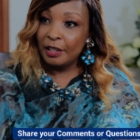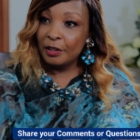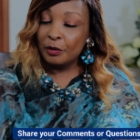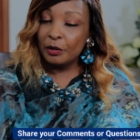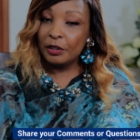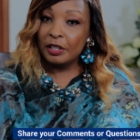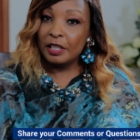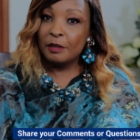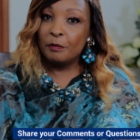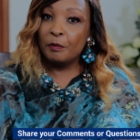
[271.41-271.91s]

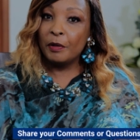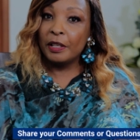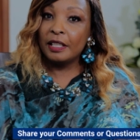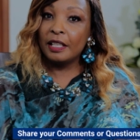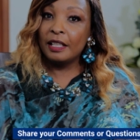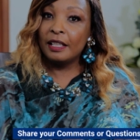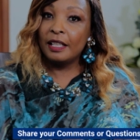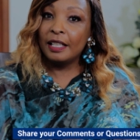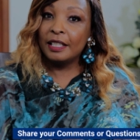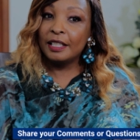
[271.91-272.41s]
So it is
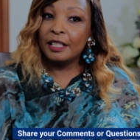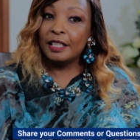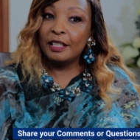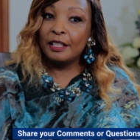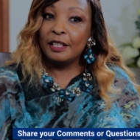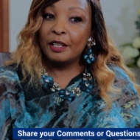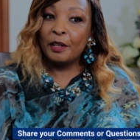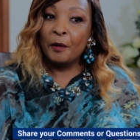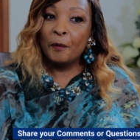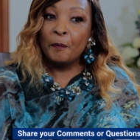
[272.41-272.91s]
better that
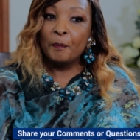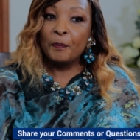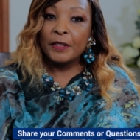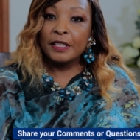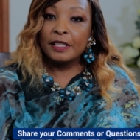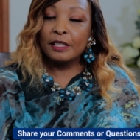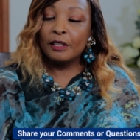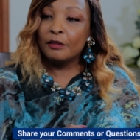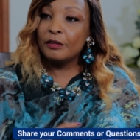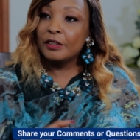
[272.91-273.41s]

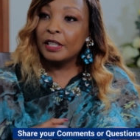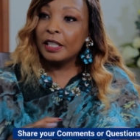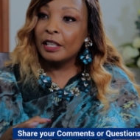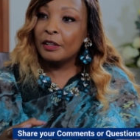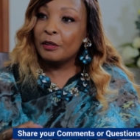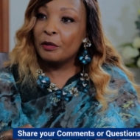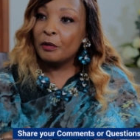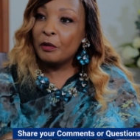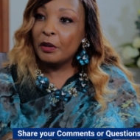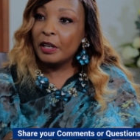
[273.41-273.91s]
instead of
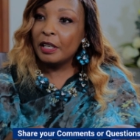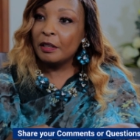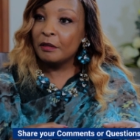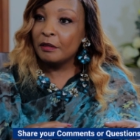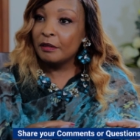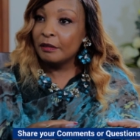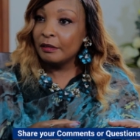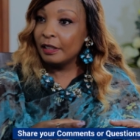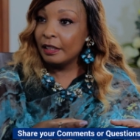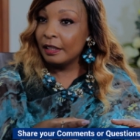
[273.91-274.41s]
taking raw
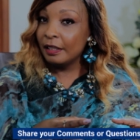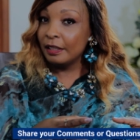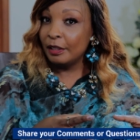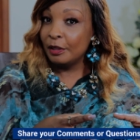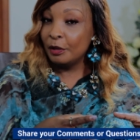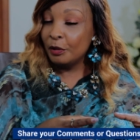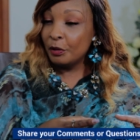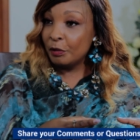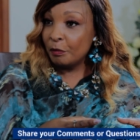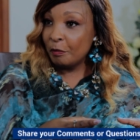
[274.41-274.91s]

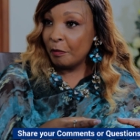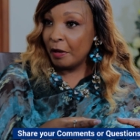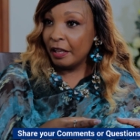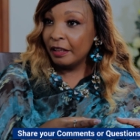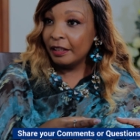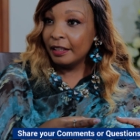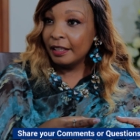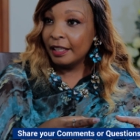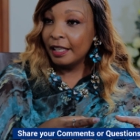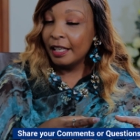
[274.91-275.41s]
and loose
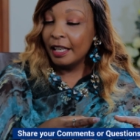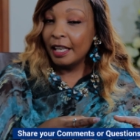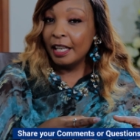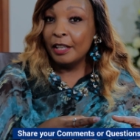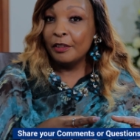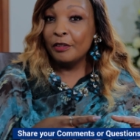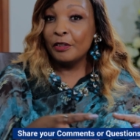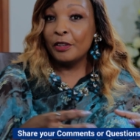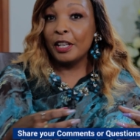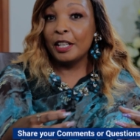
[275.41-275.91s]
milk,
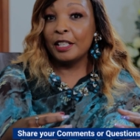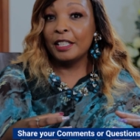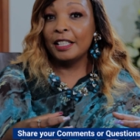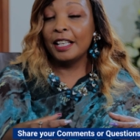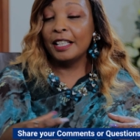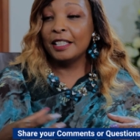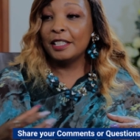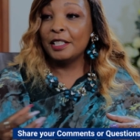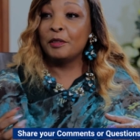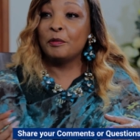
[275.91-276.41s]
if you can
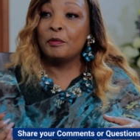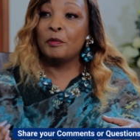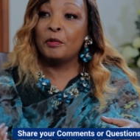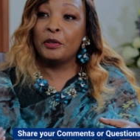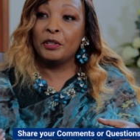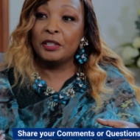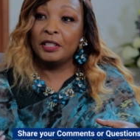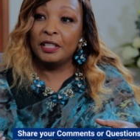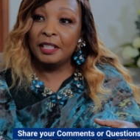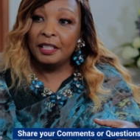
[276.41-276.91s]
get it
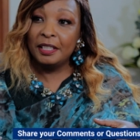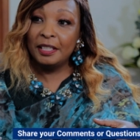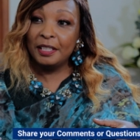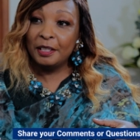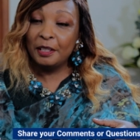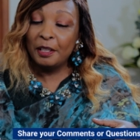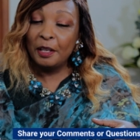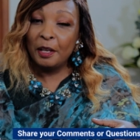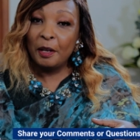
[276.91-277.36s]
processed.